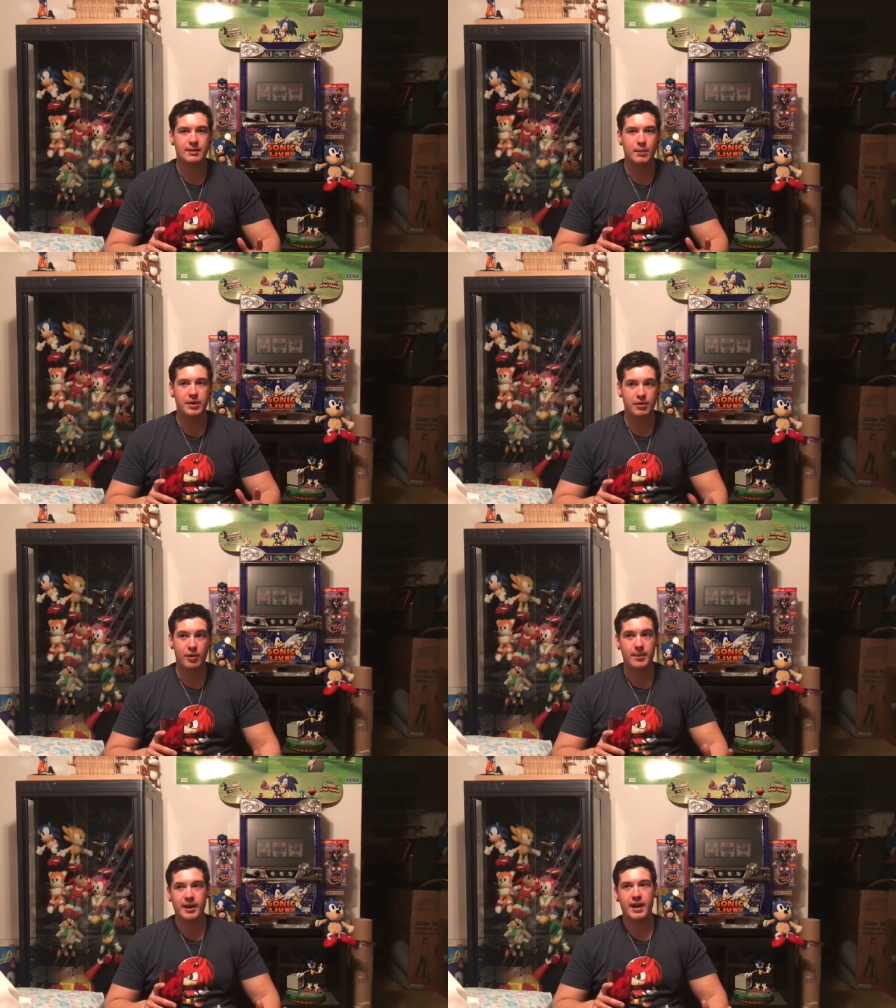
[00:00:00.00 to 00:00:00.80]
with
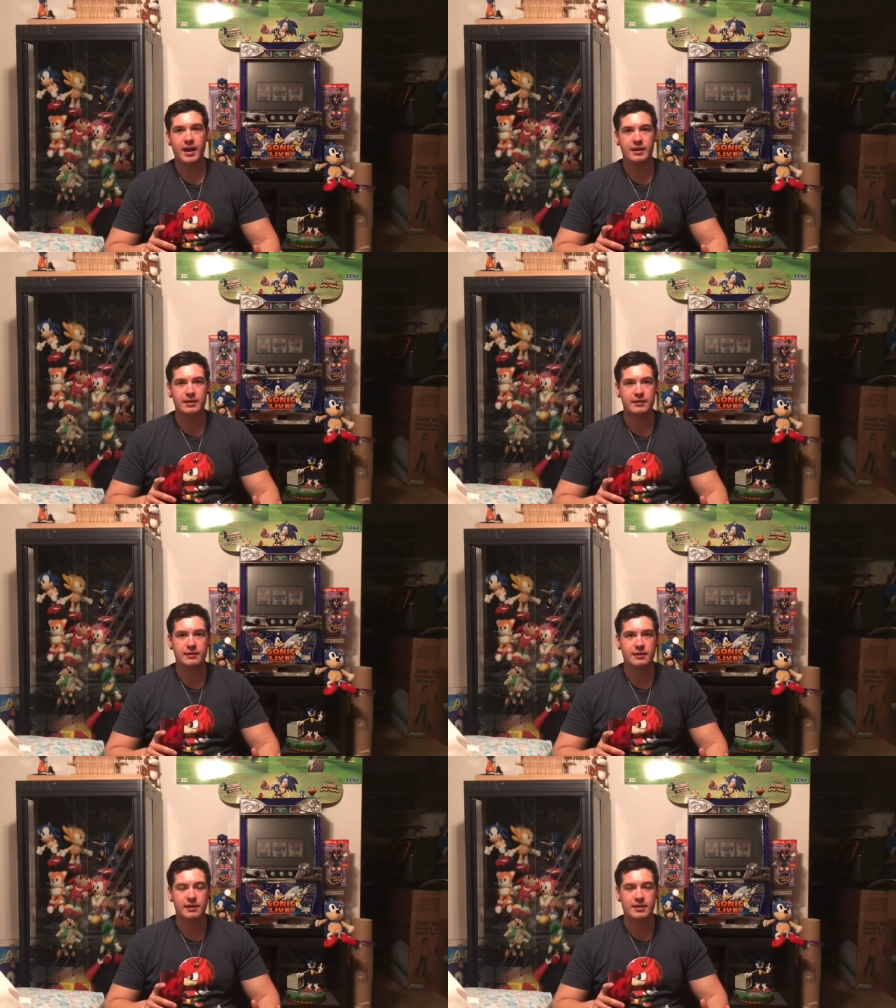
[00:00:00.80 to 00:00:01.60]
nobody at it
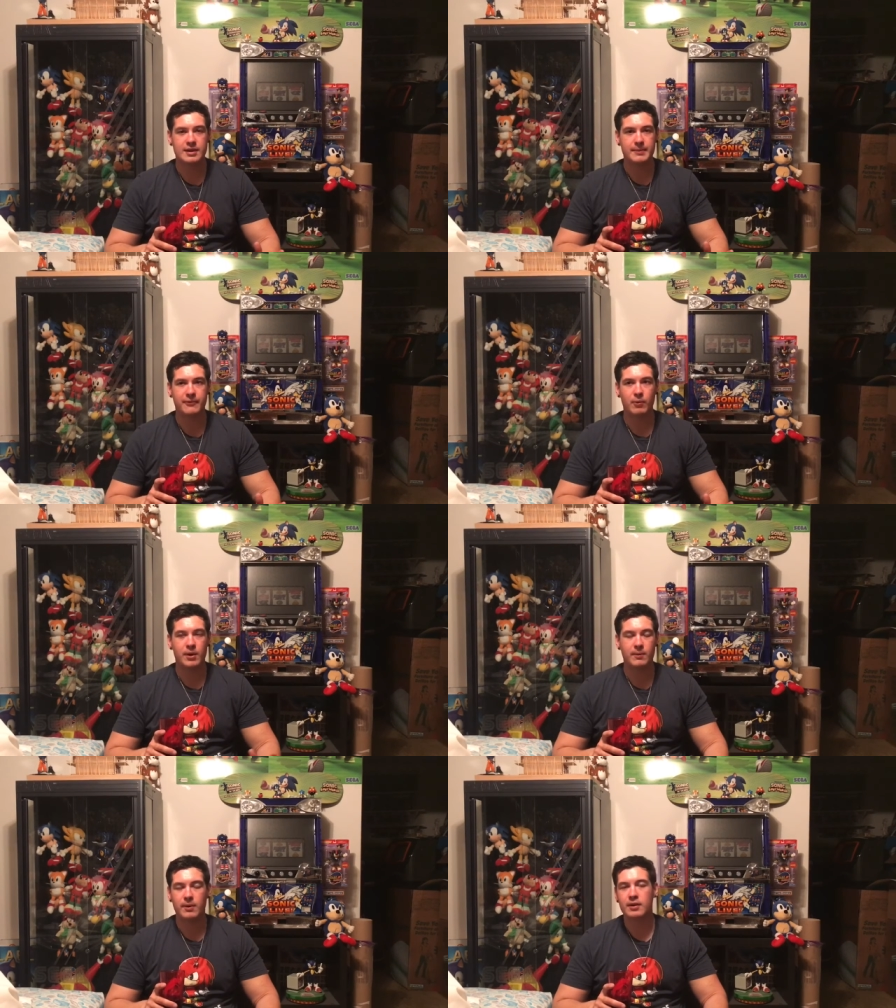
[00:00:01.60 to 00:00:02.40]
except for
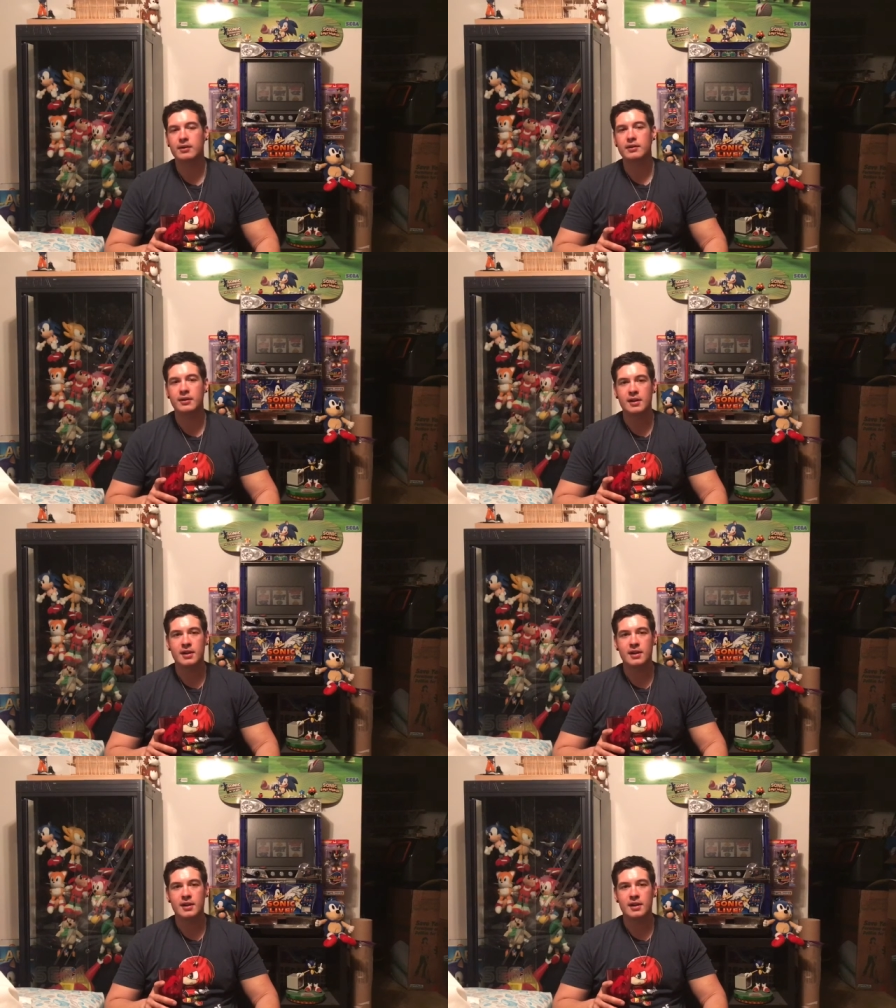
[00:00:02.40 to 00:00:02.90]
one worker.